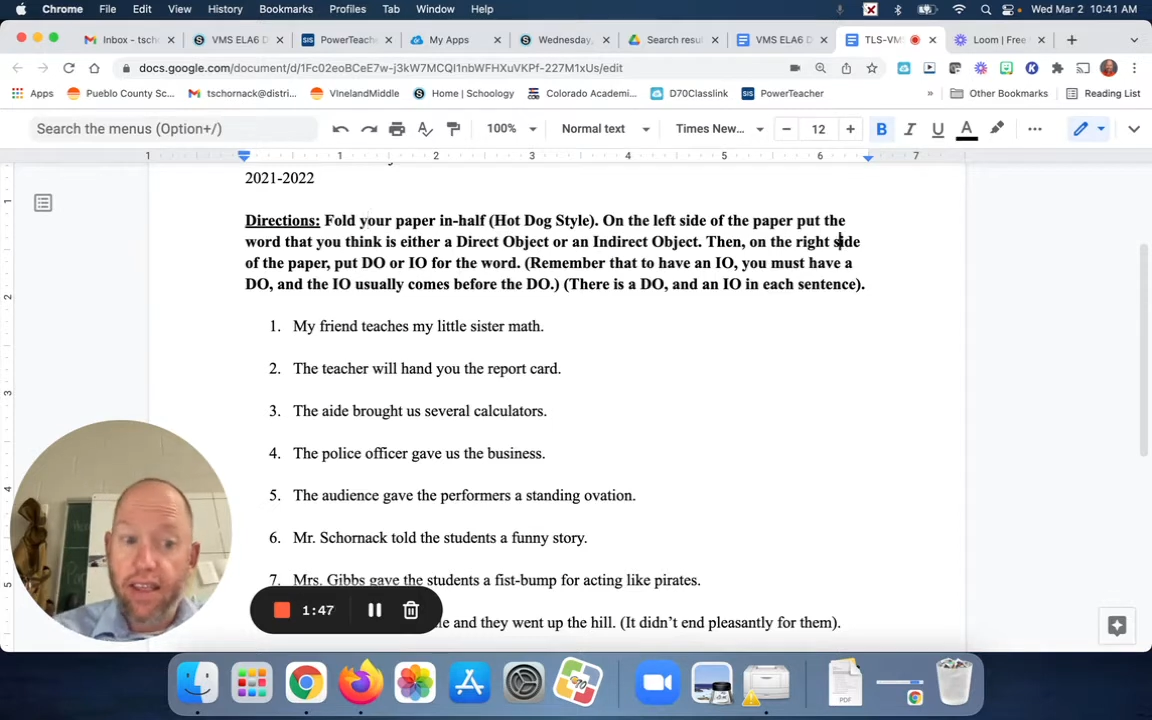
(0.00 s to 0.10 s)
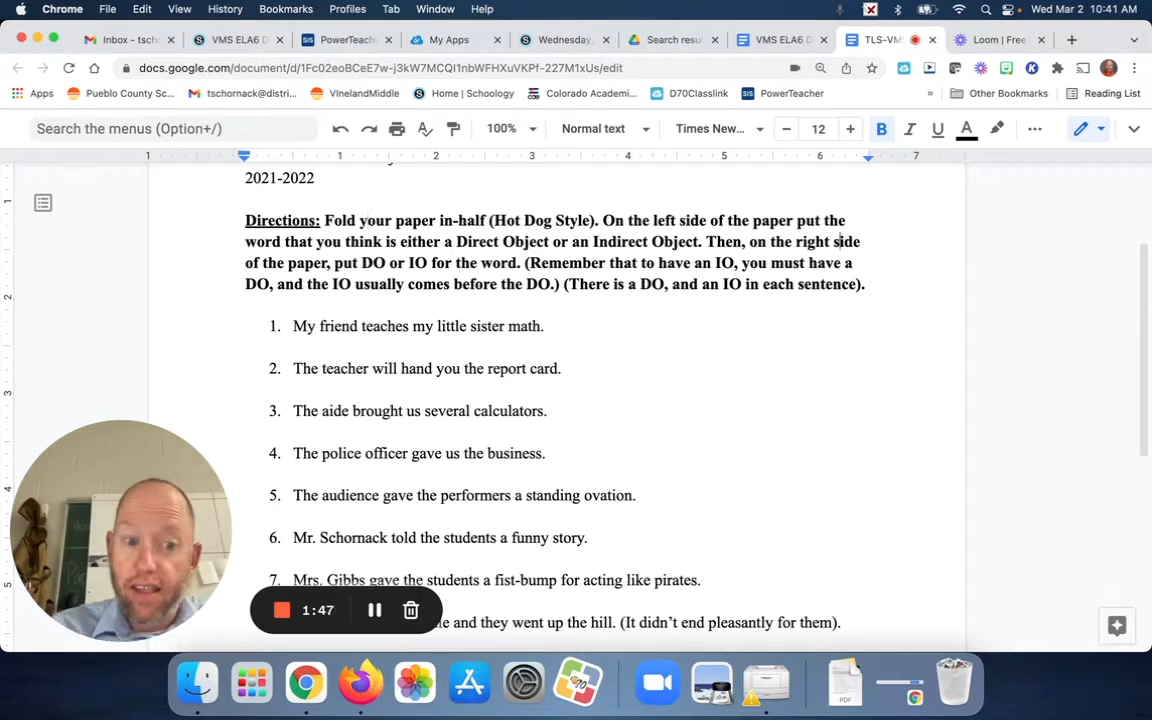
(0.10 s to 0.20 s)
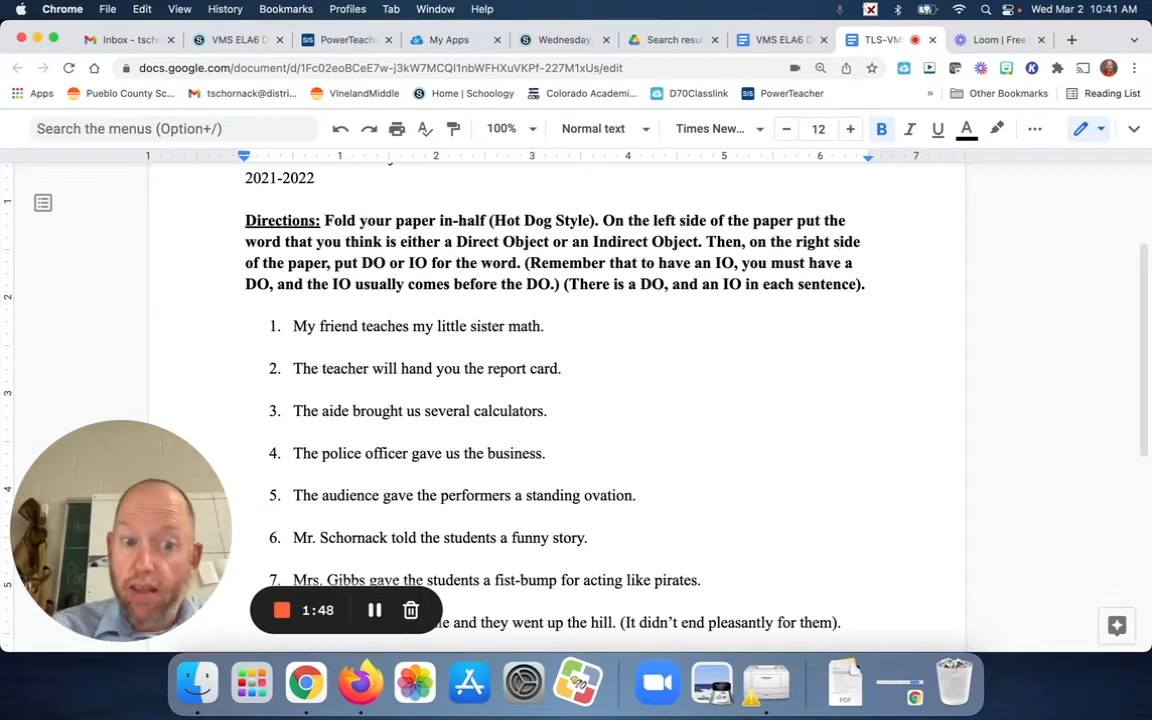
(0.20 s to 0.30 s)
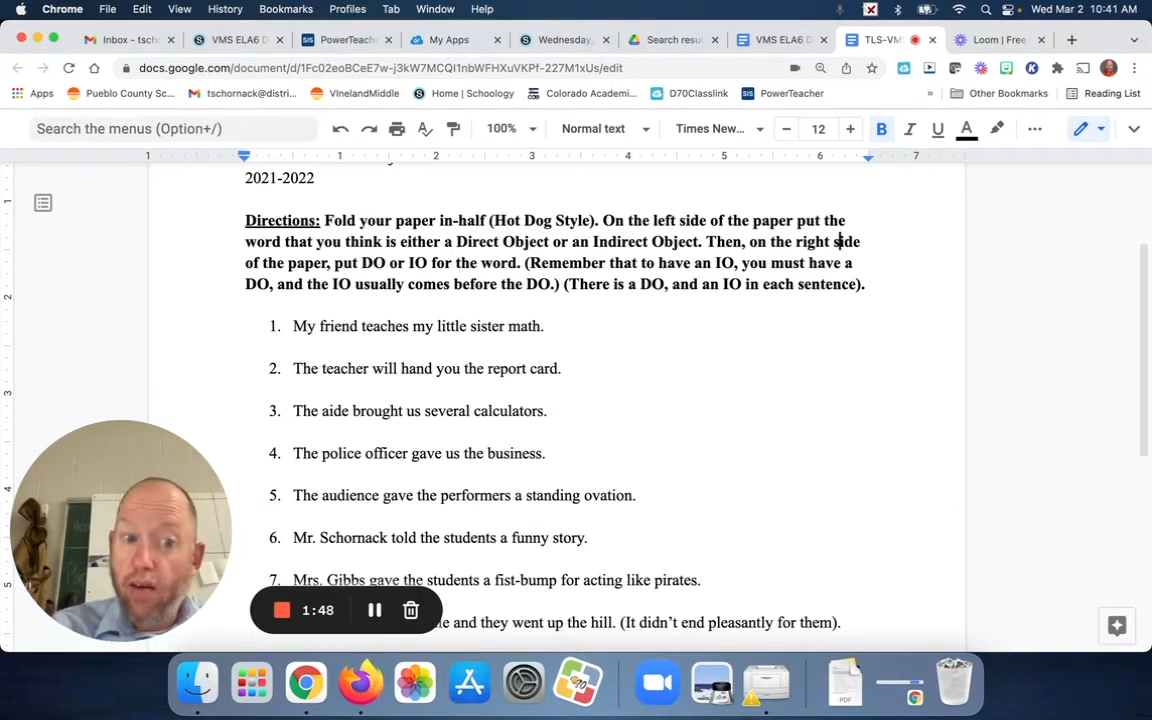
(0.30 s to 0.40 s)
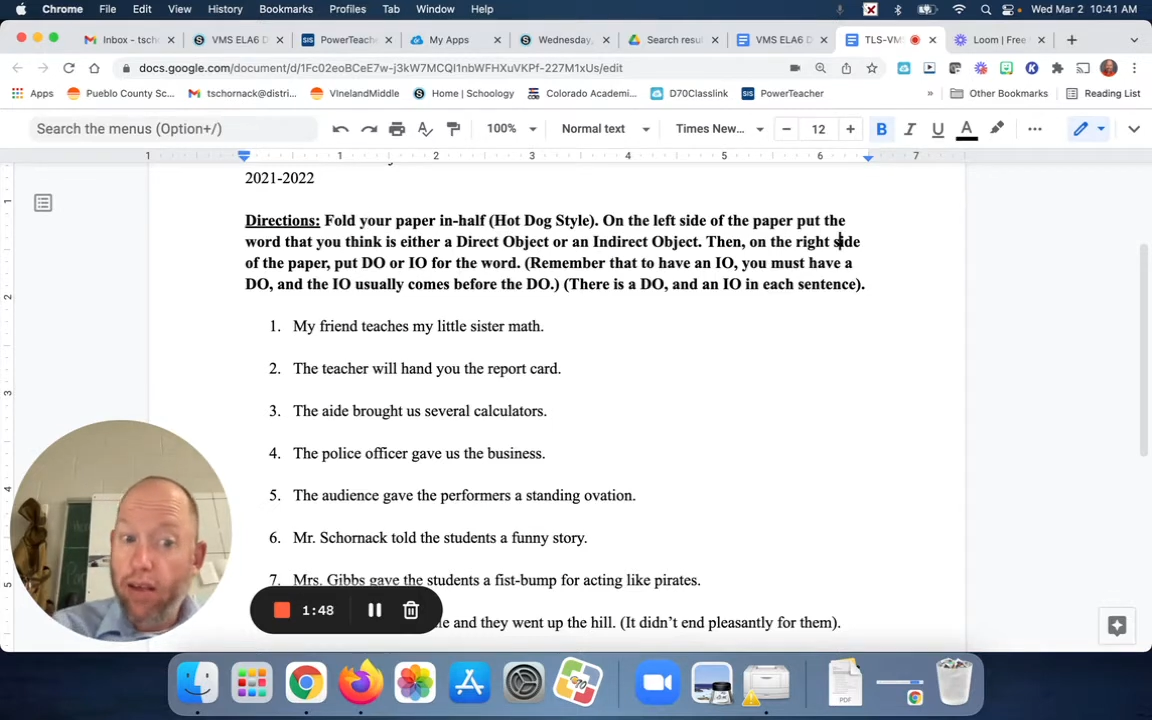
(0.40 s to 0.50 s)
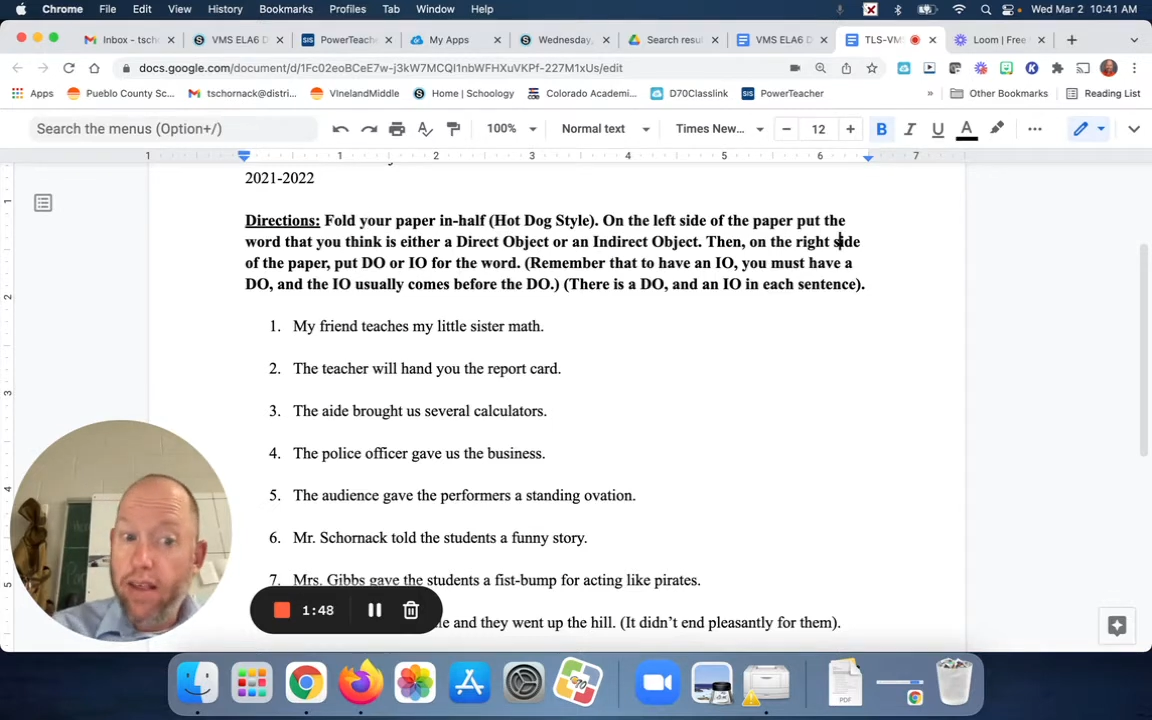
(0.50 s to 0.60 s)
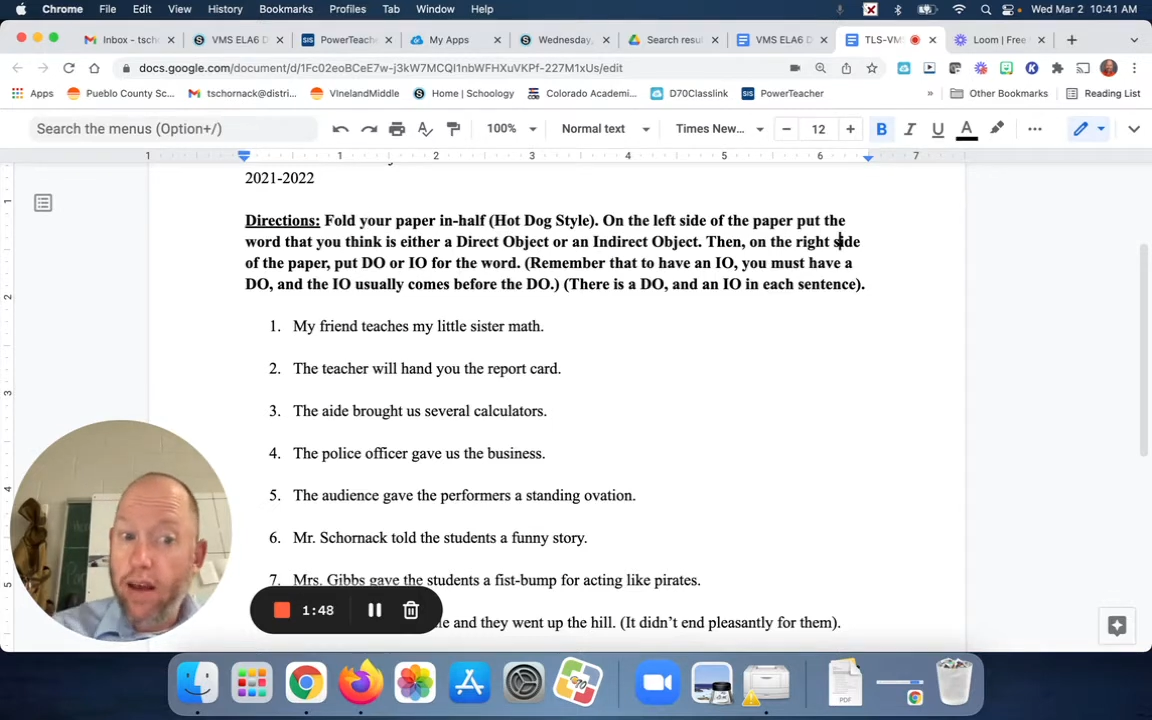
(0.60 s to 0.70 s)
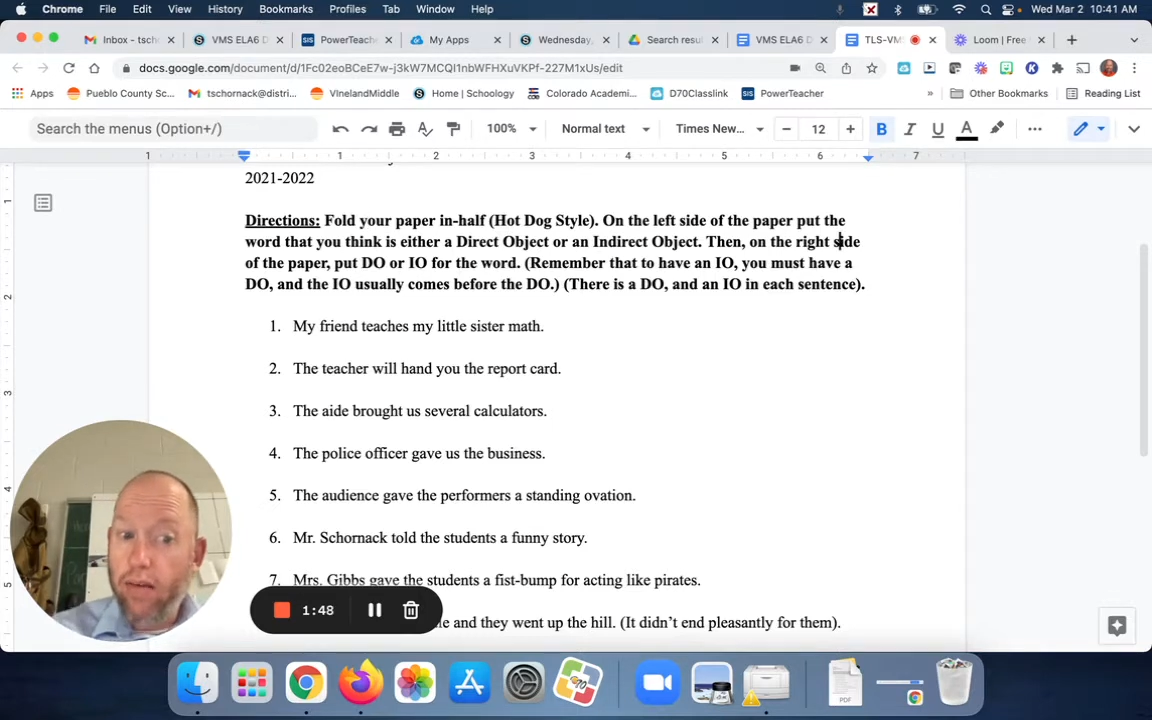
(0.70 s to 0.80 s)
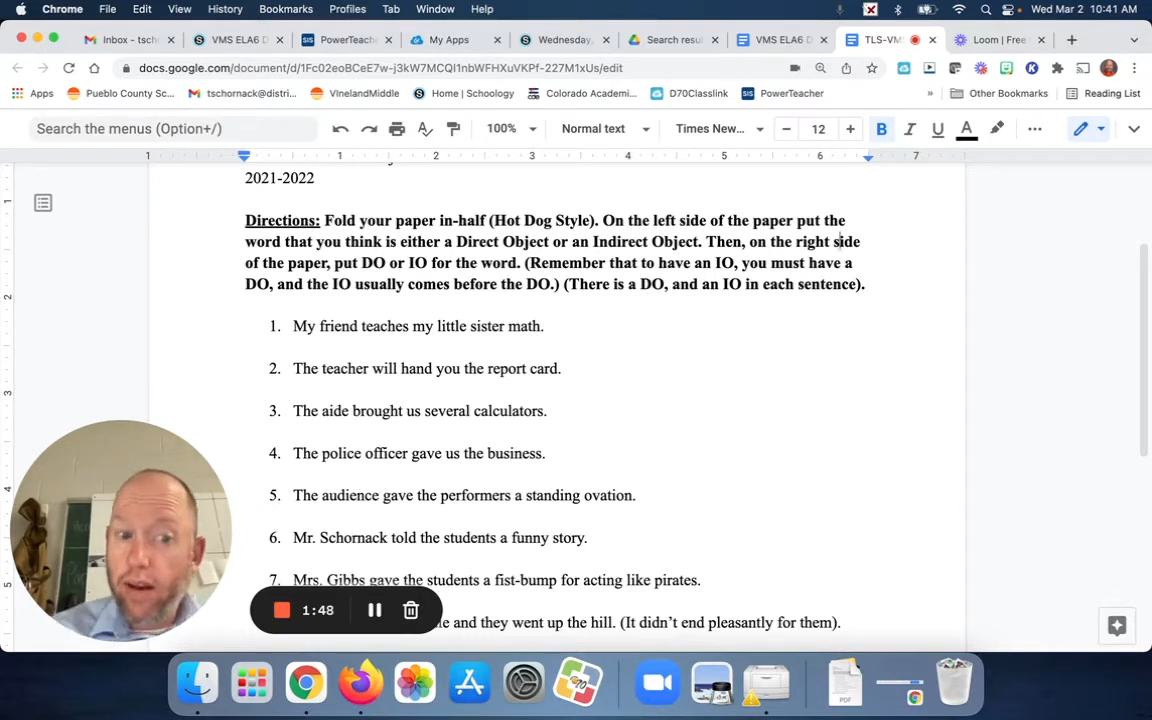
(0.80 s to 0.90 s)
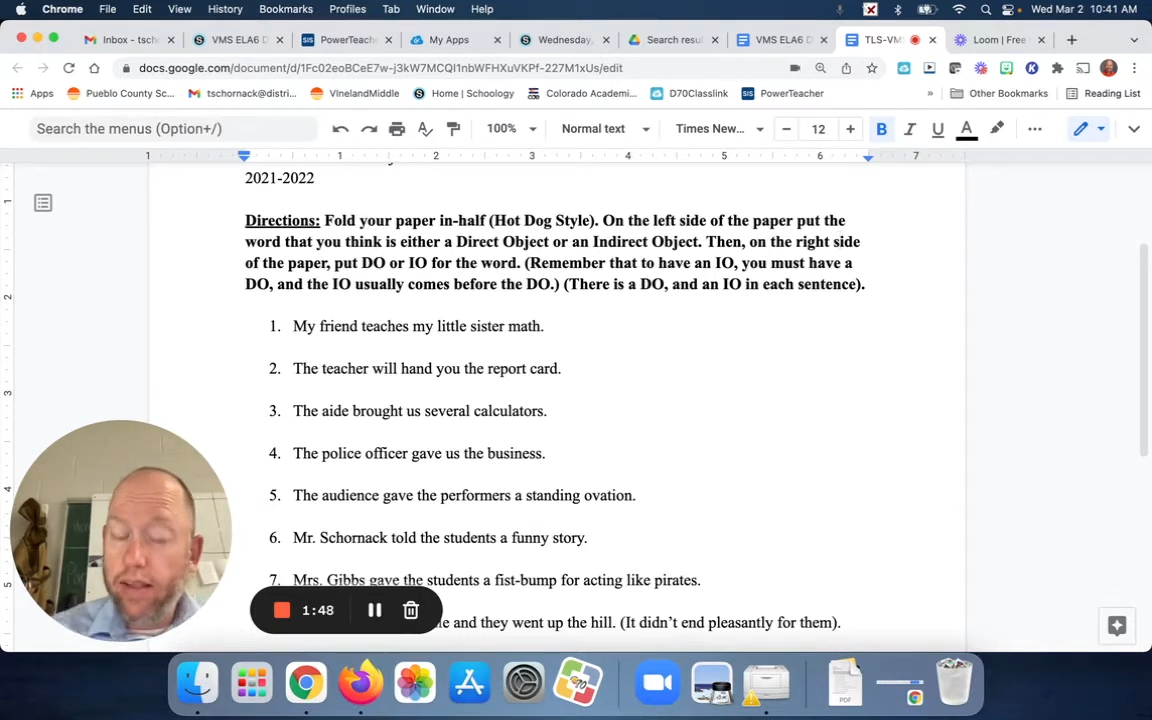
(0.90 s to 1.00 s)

notice how when